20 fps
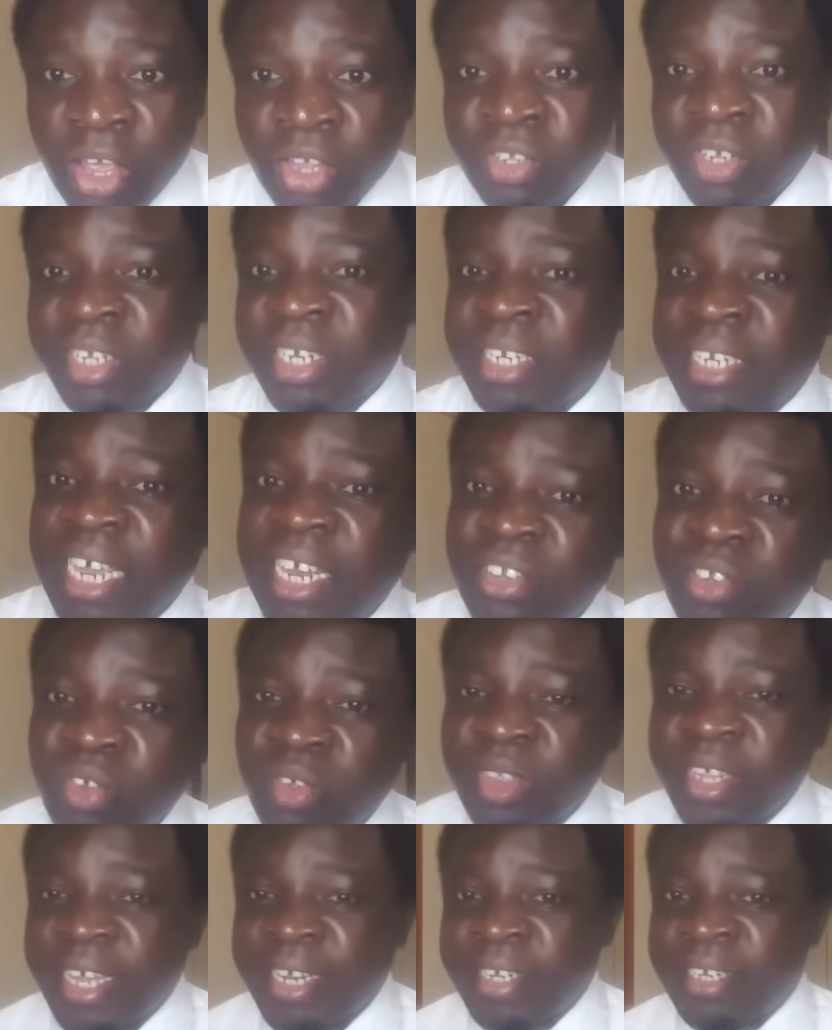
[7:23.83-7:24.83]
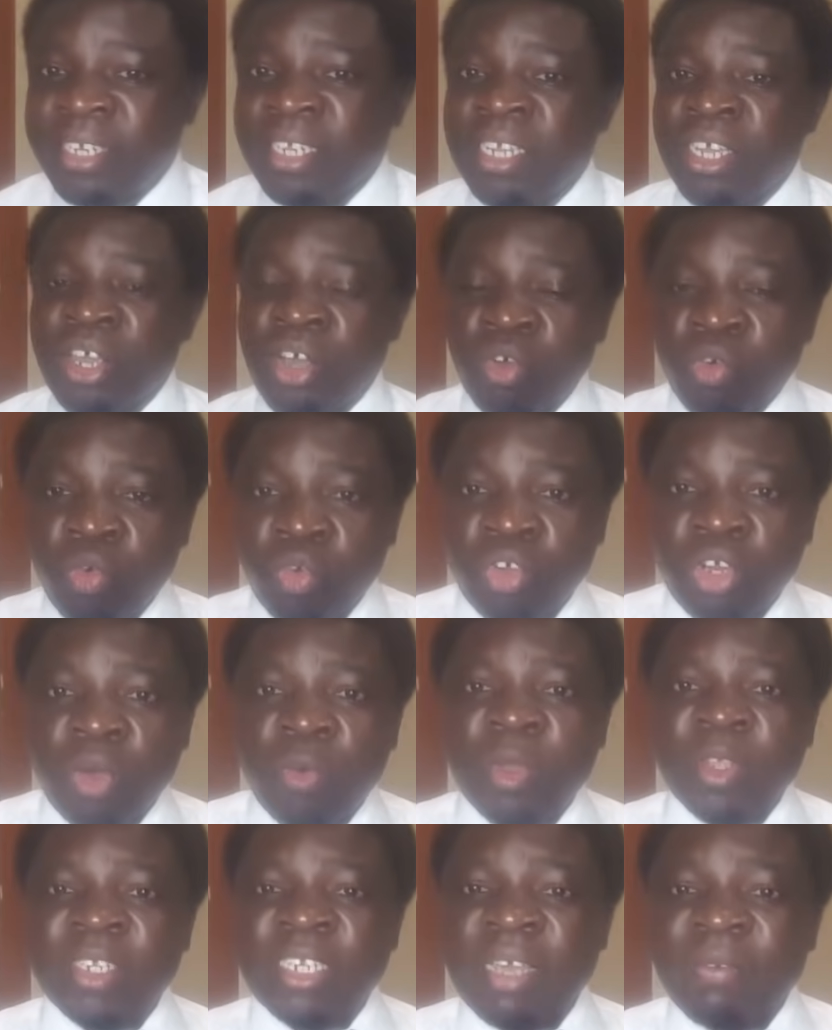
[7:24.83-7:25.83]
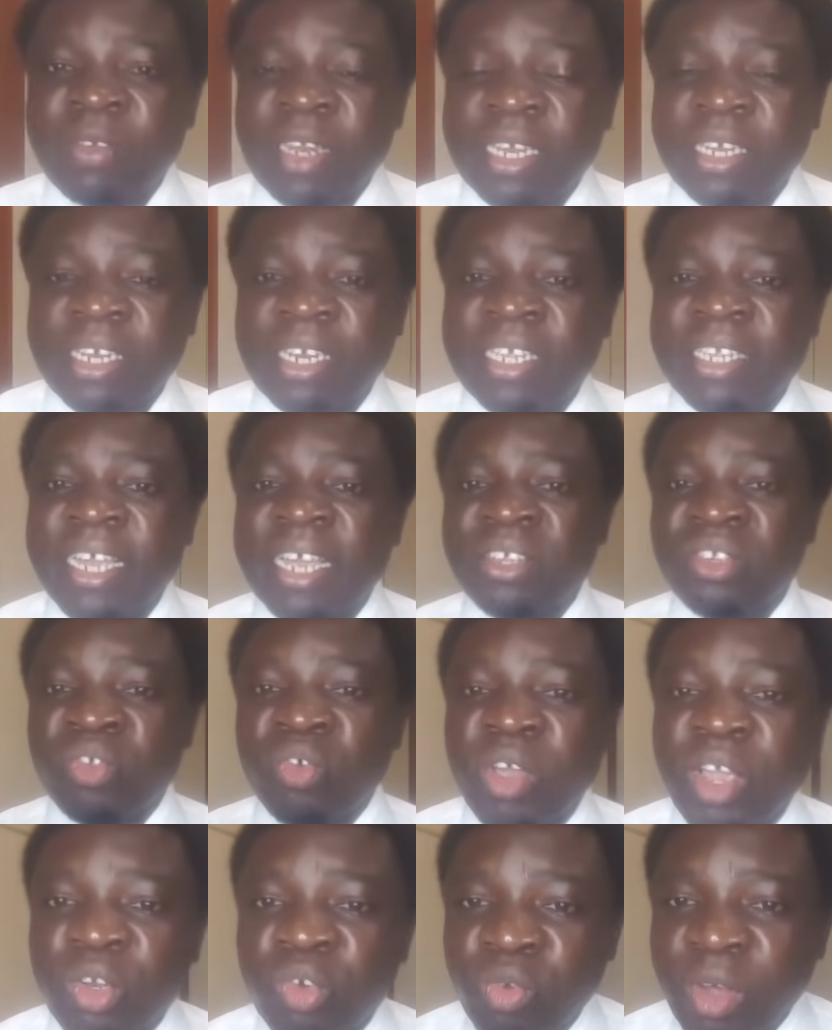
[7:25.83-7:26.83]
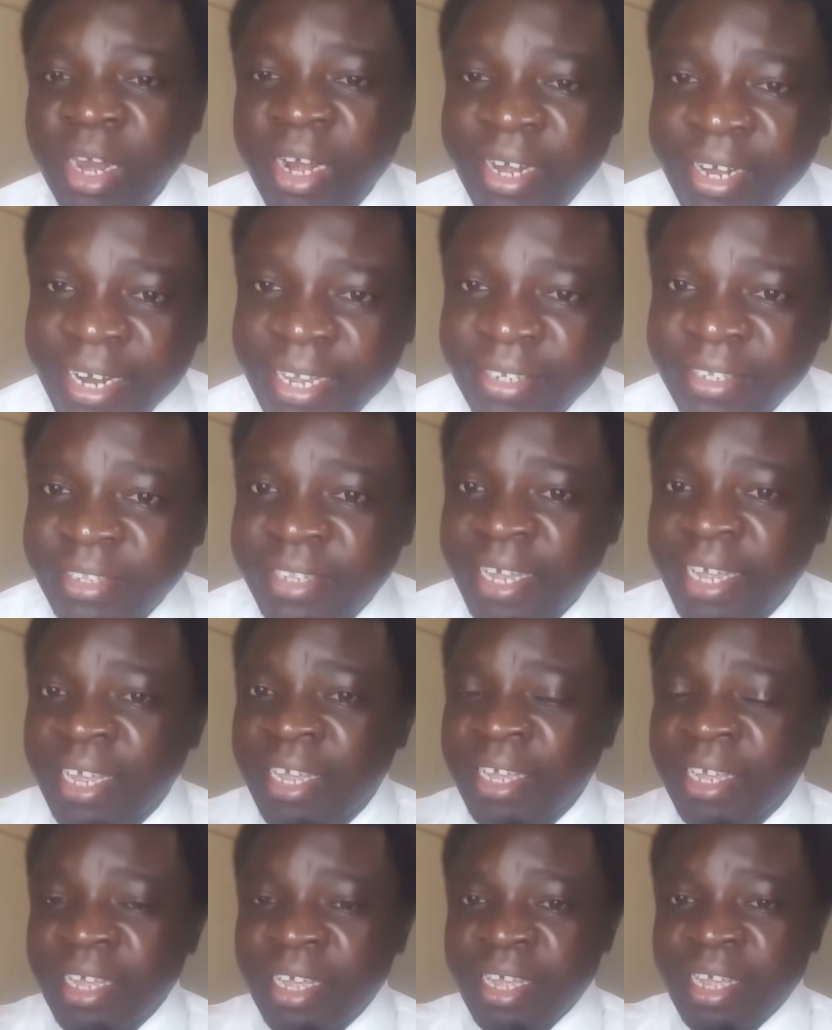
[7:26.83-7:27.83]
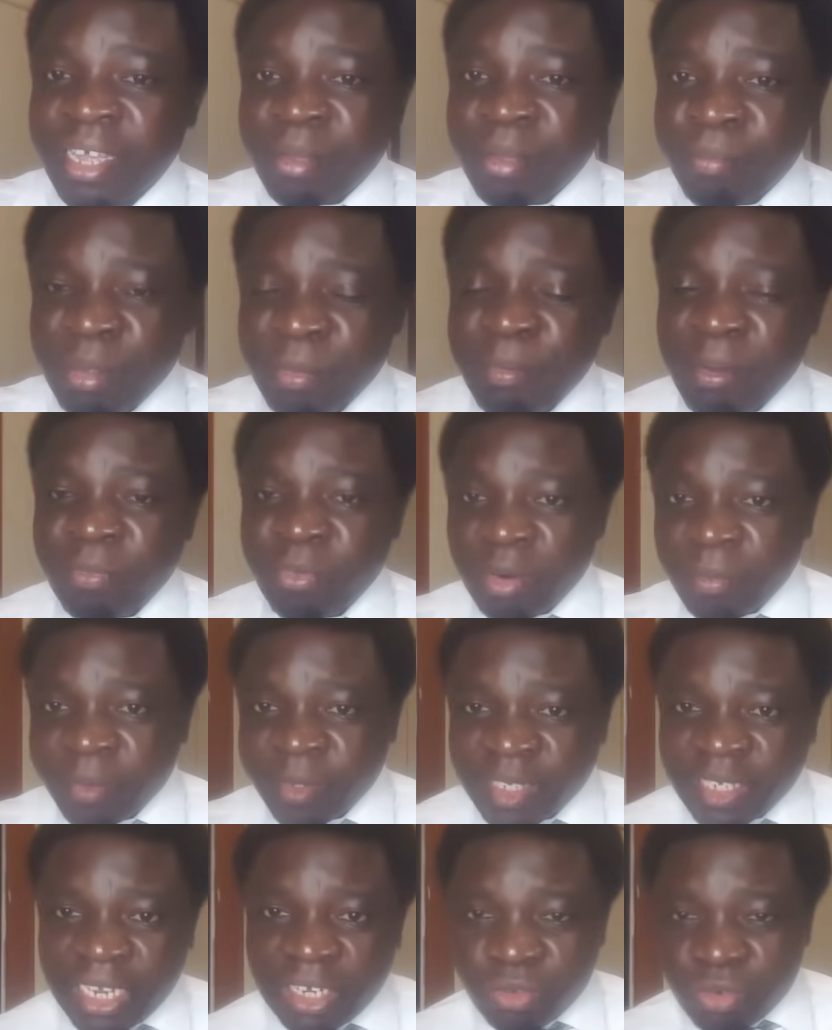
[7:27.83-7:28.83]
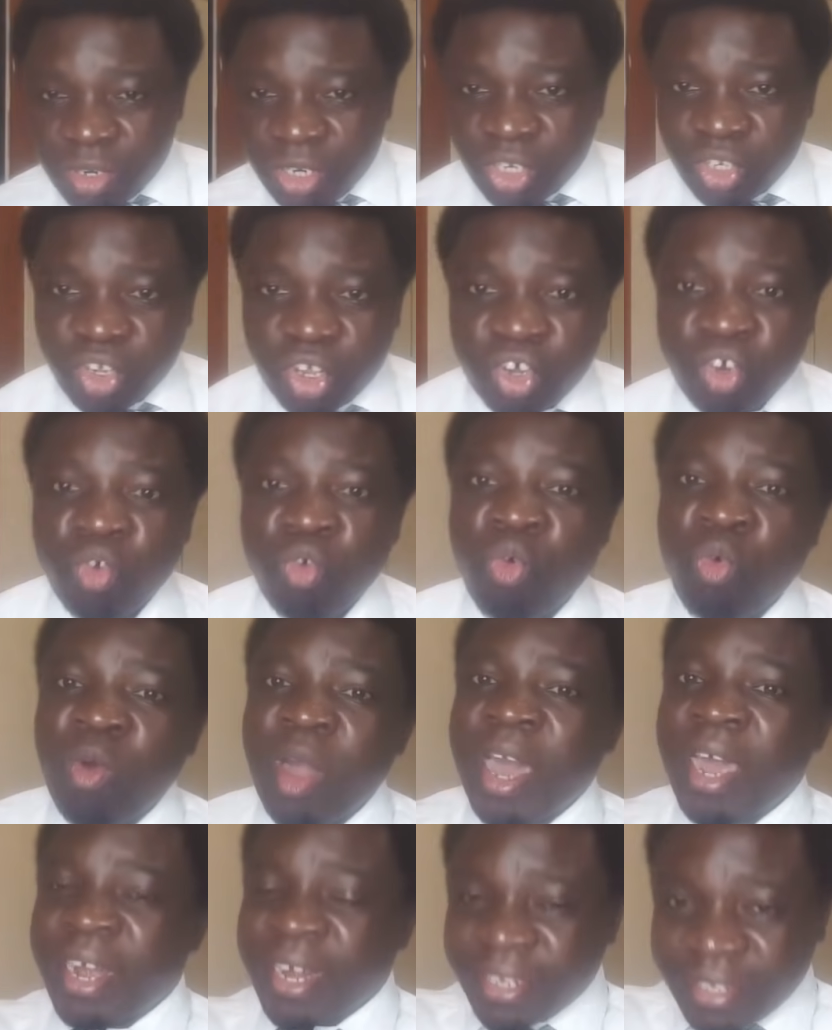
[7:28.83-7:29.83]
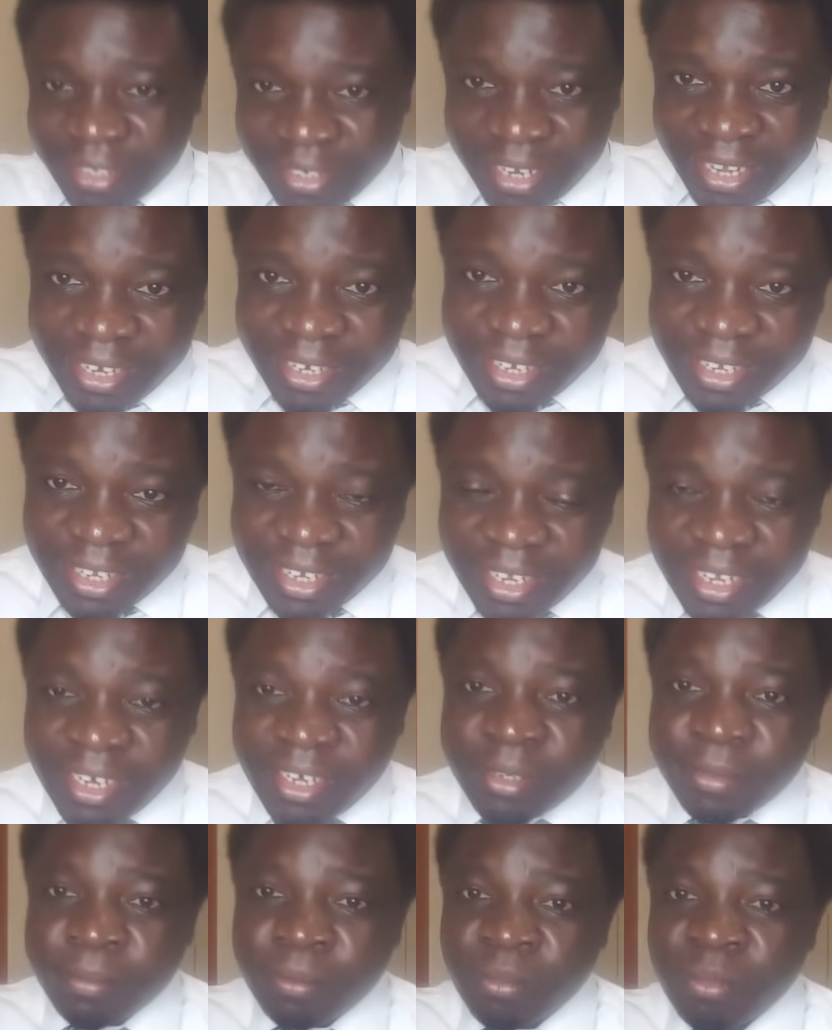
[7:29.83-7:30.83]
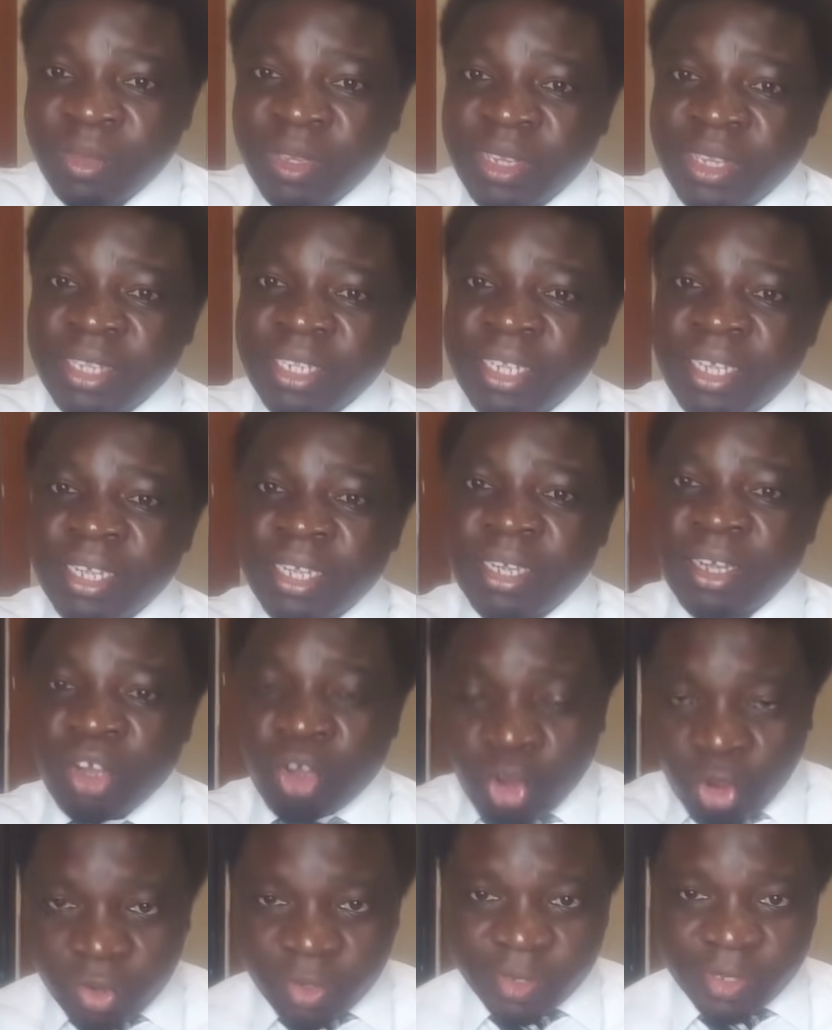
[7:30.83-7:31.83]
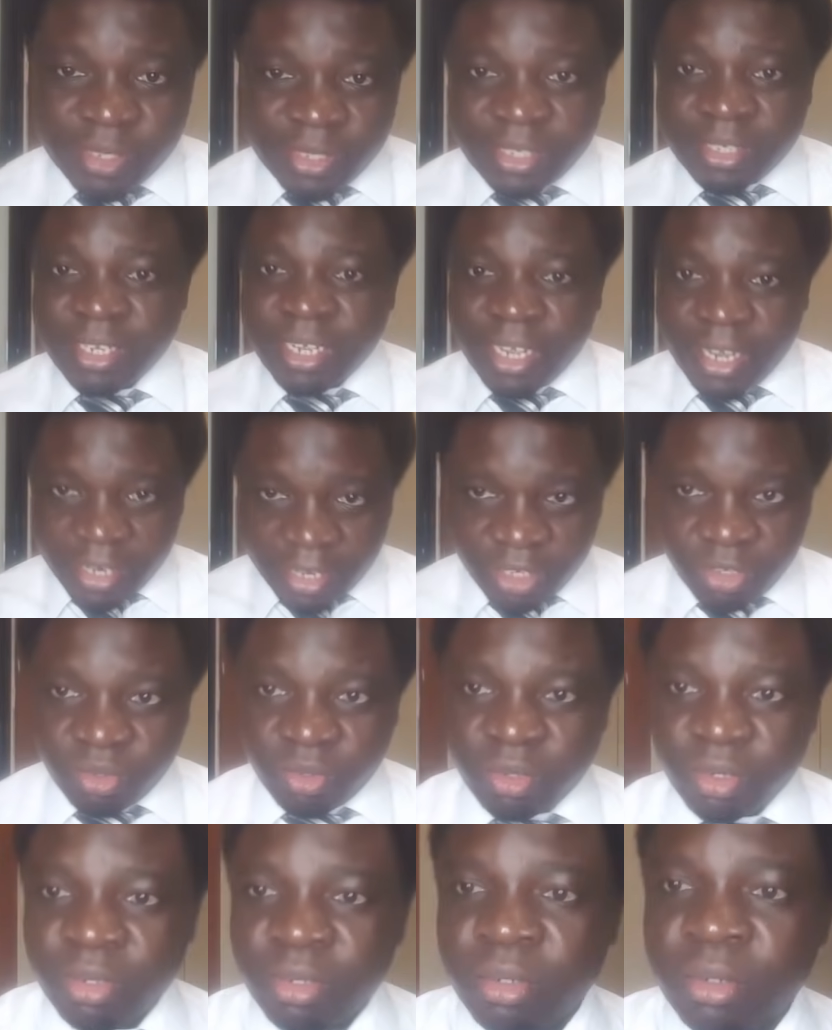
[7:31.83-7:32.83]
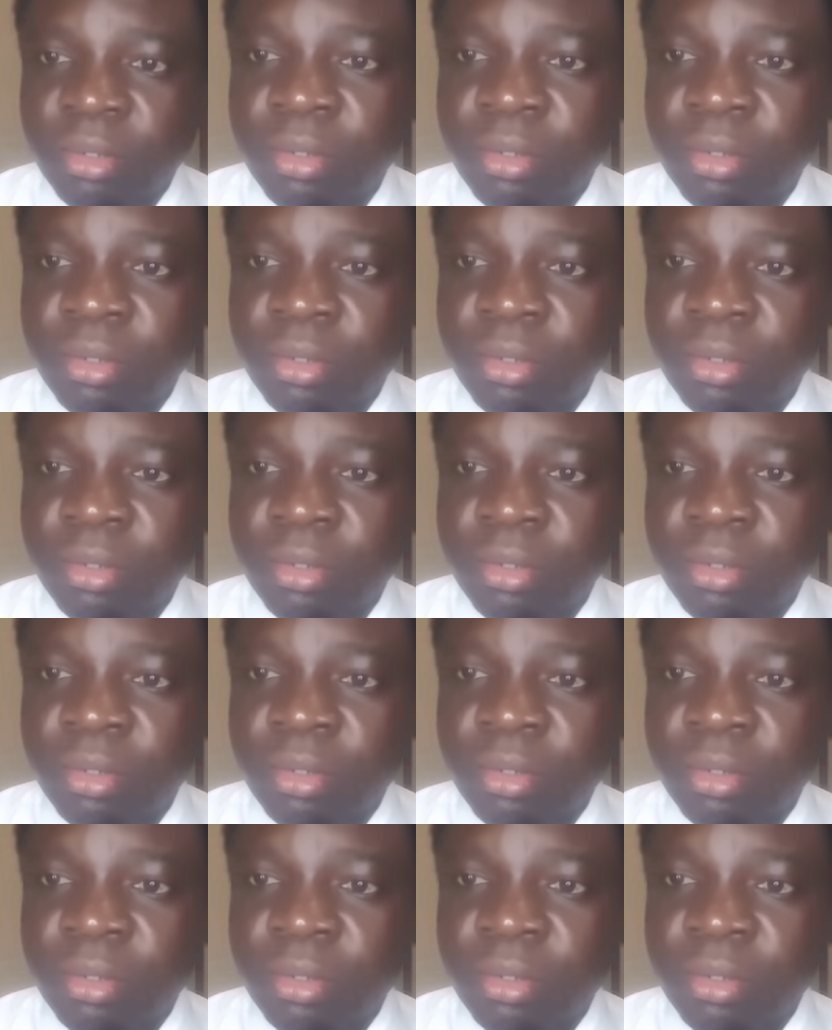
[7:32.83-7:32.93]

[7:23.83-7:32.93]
So it tells you that Ruto was definitely just going to address the people from central region who are residing in coast region.